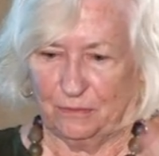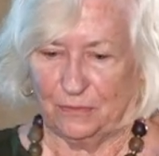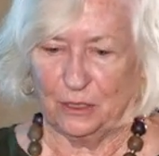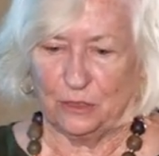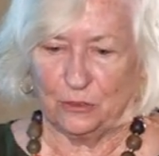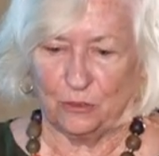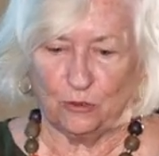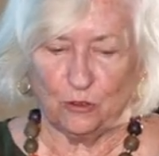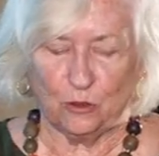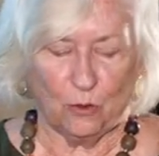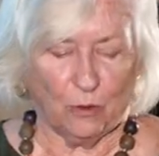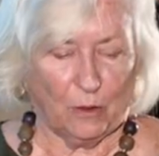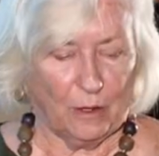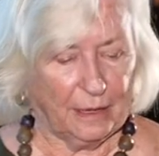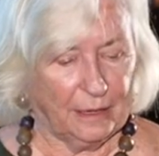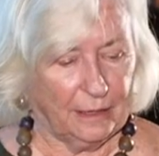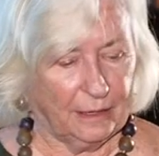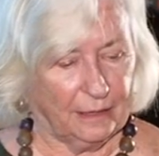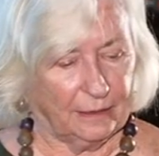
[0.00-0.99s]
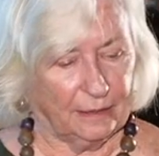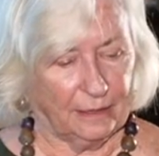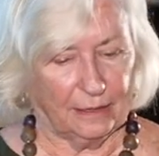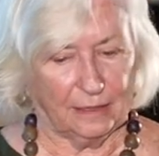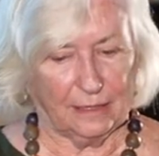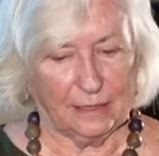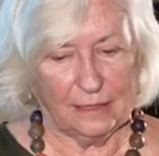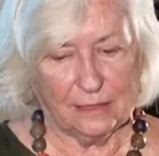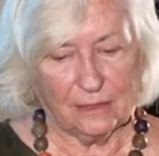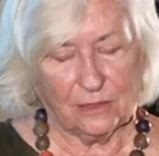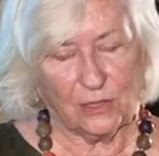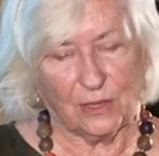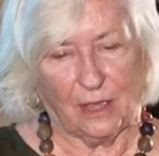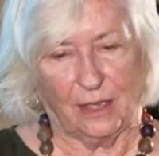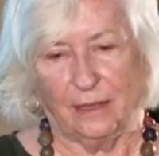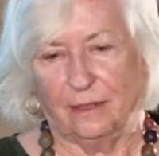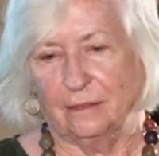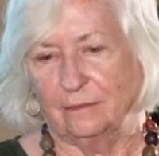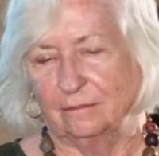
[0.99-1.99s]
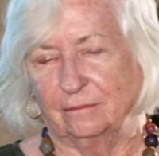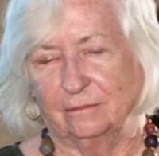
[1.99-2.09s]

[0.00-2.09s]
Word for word: the joy and the insight,